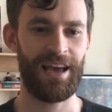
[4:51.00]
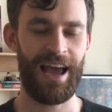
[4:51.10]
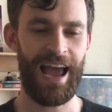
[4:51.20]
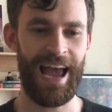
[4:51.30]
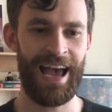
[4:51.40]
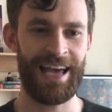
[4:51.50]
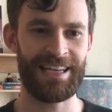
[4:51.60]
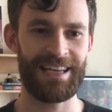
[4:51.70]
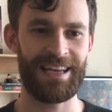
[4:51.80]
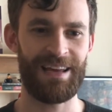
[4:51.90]

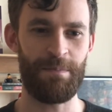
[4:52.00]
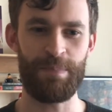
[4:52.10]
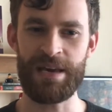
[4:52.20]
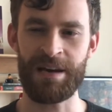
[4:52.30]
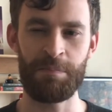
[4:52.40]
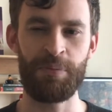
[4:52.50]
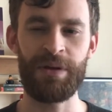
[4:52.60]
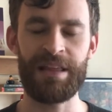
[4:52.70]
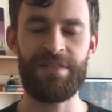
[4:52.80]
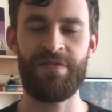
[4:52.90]
and be
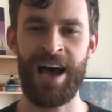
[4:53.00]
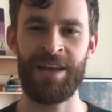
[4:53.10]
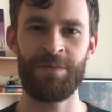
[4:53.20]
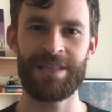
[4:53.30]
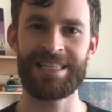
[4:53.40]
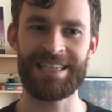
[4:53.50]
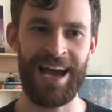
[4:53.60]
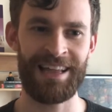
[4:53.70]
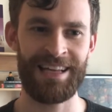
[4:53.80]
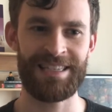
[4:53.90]
completely fine with
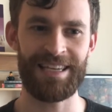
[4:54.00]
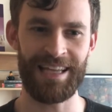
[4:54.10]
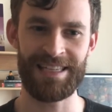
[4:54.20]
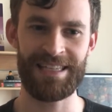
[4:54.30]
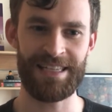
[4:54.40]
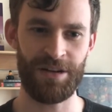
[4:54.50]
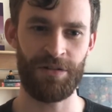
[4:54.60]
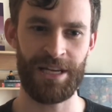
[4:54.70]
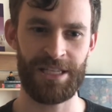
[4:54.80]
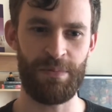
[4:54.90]
silence and
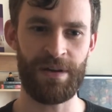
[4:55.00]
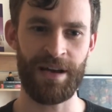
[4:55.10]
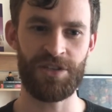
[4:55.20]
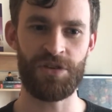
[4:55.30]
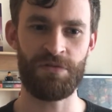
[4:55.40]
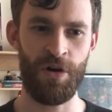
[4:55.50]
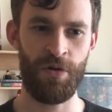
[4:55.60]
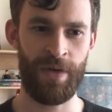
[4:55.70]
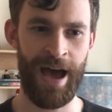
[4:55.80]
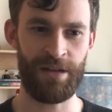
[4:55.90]
stillness because you know
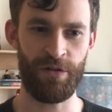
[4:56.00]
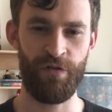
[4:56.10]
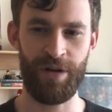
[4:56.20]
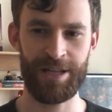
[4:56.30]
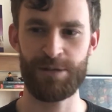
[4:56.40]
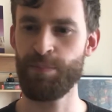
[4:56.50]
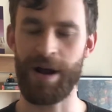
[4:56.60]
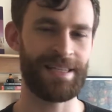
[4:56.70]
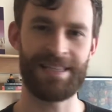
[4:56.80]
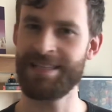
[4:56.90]
that your friend's
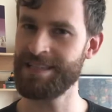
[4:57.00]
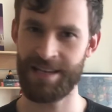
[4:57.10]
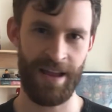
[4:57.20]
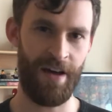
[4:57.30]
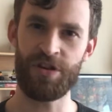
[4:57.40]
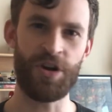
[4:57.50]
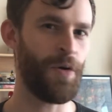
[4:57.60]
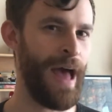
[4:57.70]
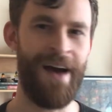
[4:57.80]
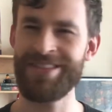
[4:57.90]
presence is enough. You
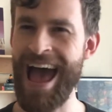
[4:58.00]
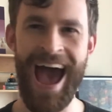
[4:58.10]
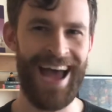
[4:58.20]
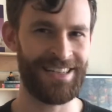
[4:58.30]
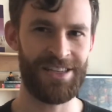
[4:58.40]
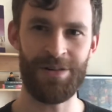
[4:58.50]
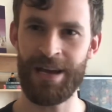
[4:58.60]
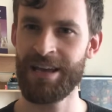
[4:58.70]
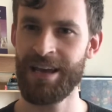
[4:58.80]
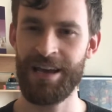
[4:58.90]
don't have to add to
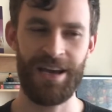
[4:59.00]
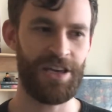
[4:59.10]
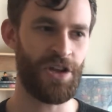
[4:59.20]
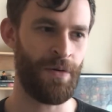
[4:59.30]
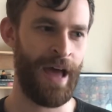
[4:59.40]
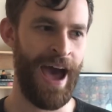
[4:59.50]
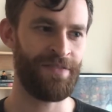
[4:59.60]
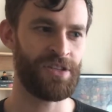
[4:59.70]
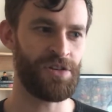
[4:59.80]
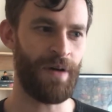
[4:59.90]
it. You don't
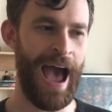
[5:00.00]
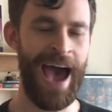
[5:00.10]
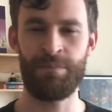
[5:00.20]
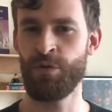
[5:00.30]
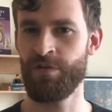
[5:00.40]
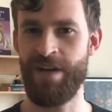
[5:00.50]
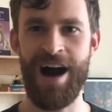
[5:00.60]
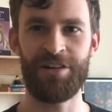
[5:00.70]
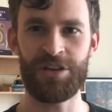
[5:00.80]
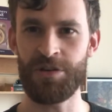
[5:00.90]
have to add more
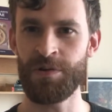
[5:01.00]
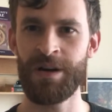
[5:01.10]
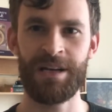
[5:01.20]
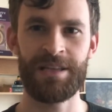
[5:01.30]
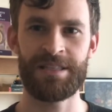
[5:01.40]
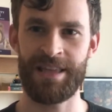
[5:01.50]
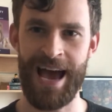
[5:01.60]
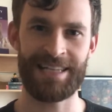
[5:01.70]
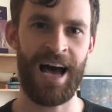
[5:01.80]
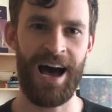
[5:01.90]
value to
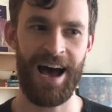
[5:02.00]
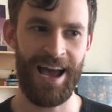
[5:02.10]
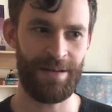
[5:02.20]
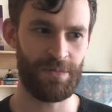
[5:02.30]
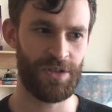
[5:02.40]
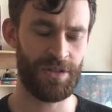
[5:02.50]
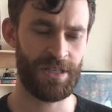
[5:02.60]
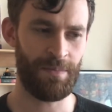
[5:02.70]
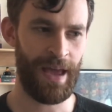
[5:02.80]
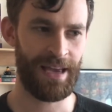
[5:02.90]
that time so
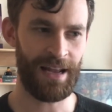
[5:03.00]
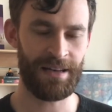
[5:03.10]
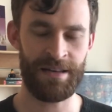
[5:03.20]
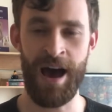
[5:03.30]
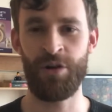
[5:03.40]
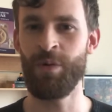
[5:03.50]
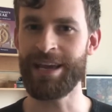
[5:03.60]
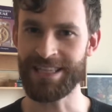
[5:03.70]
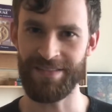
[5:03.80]
to make it not a waste of